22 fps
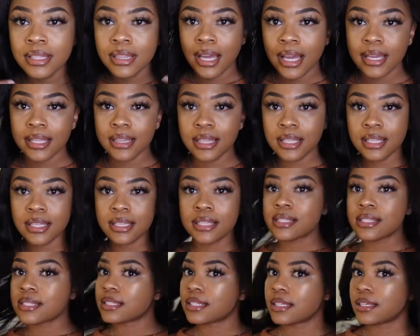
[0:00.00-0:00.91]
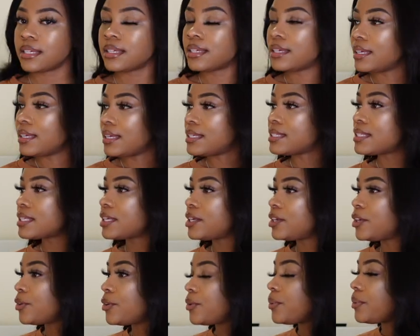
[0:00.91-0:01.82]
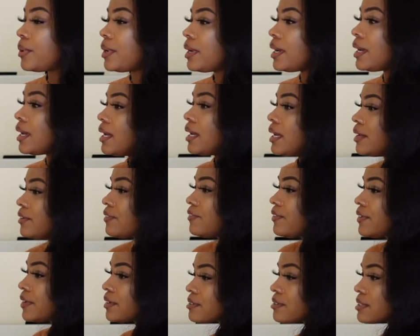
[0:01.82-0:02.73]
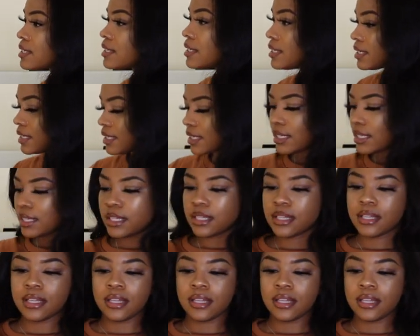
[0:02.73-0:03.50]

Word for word: like this. It's cute. It feels good.